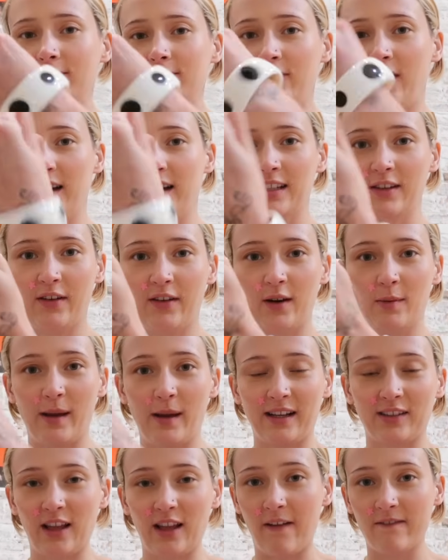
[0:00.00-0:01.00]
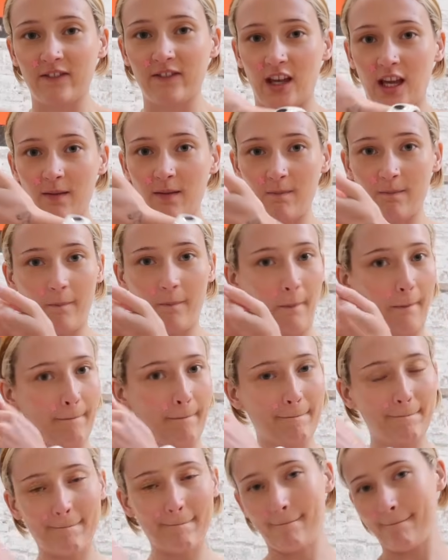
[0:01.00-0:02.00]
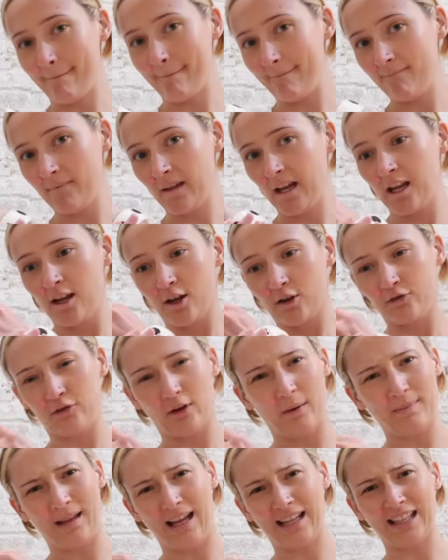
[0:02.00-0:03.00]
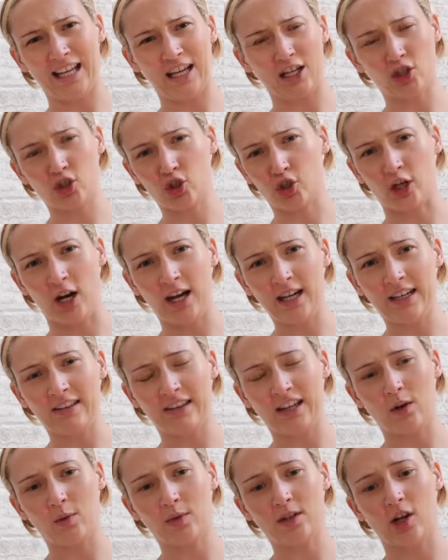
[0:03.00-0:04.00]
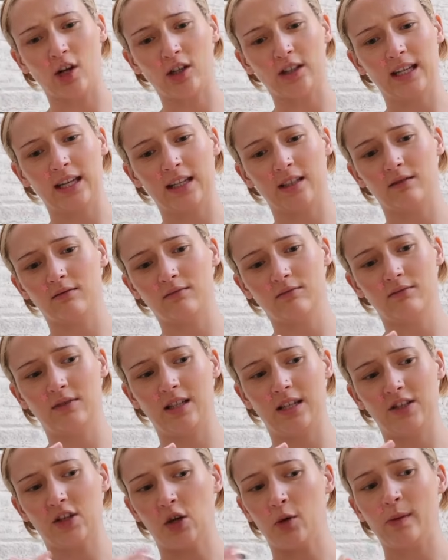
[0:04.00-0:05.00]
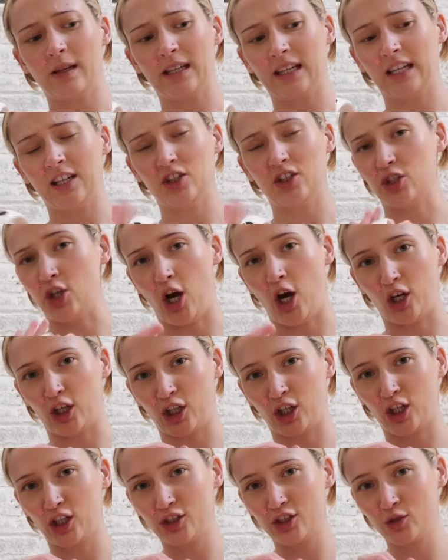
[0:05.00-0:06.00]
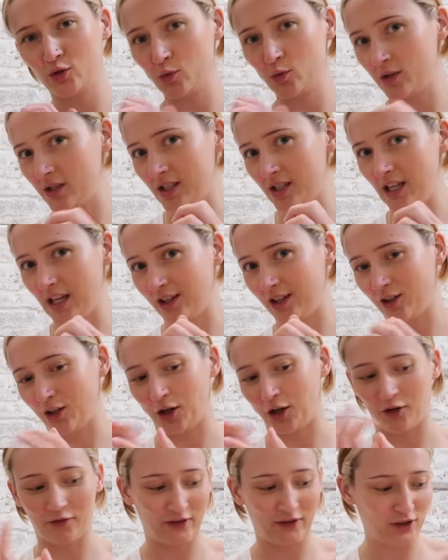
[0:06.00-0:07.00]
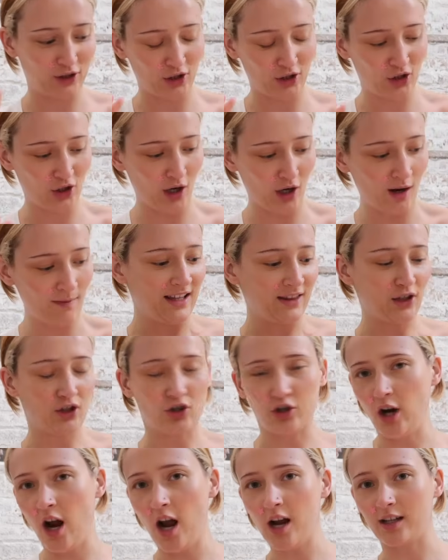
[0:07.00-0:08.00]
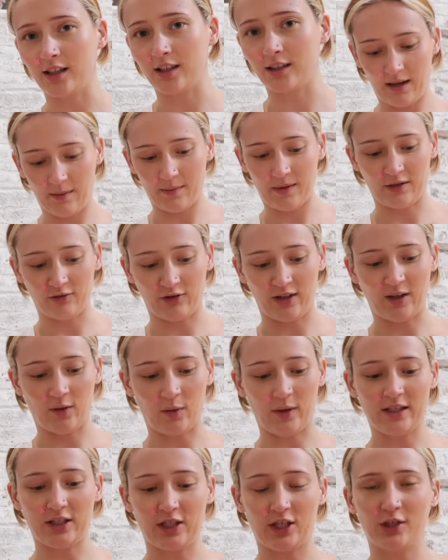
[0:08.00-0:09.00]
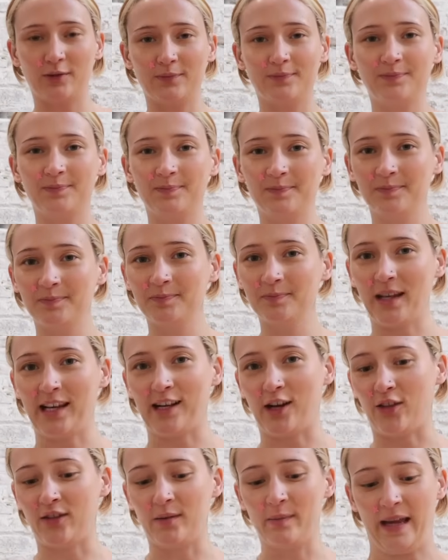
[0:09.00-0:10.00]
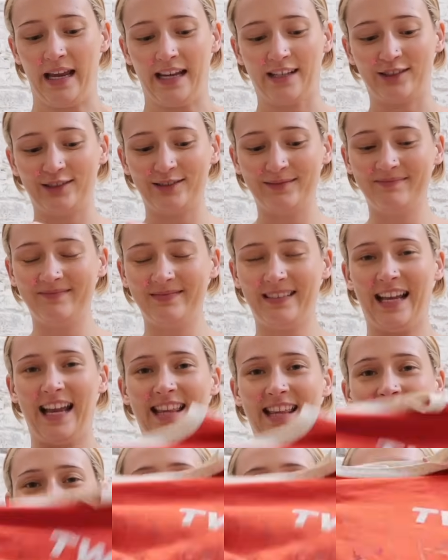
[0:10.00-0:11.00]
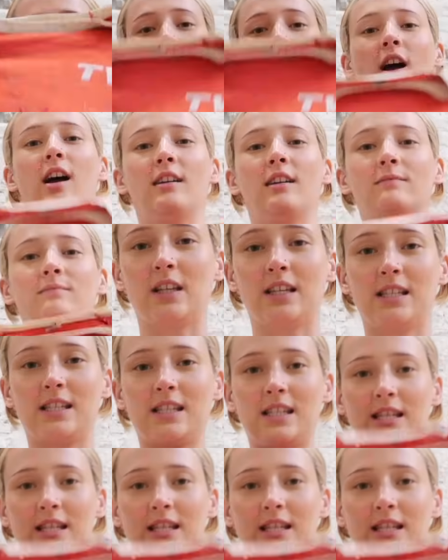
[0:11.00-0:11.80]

finally found a bangle that fit from that like truck. I think it was called like Disobedient Daughter was like her vintage shop. And the truck that me and Raina went to. I got the bangle and then I got this